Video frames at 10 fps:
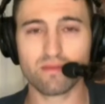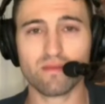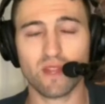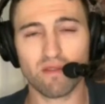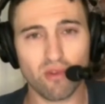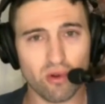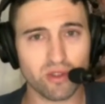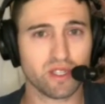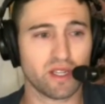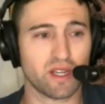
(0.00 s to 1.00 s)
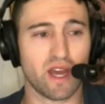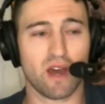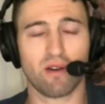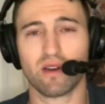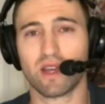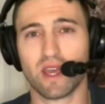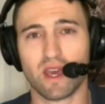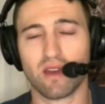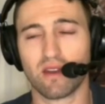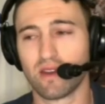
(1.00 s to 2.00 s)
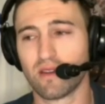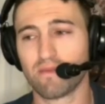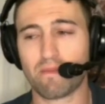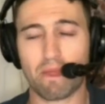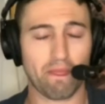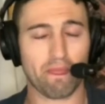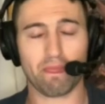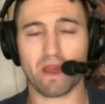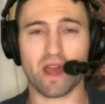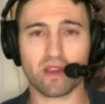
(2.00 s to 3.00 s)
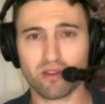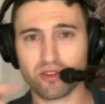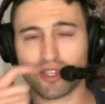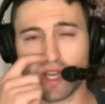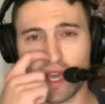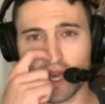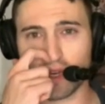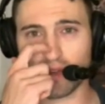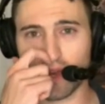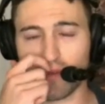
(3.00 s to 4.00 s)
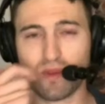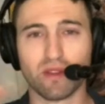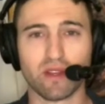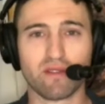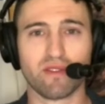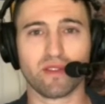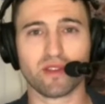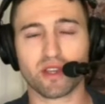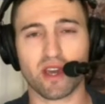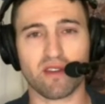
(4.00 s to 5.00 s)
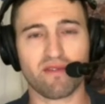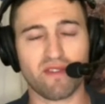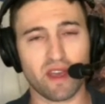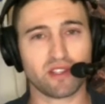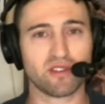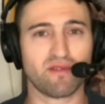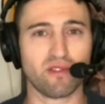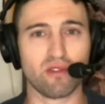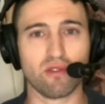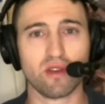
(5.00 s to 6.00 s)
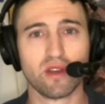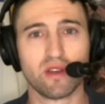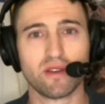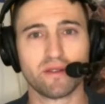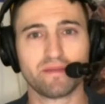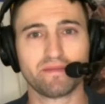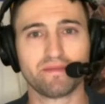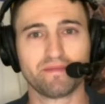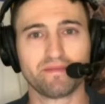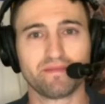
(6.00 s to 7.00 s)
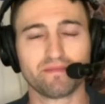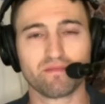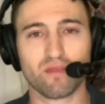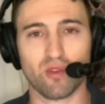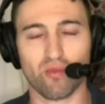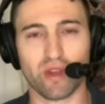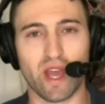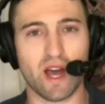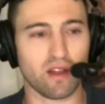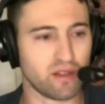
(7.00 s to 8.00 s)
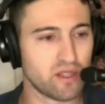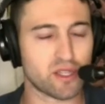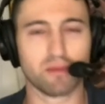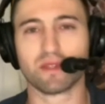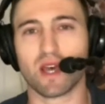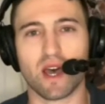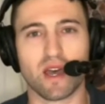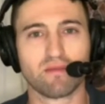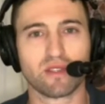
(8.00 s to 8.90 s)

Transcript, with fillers: Of course he did. Now, again, I understand that we live in this kind of fanciful reality sometimes.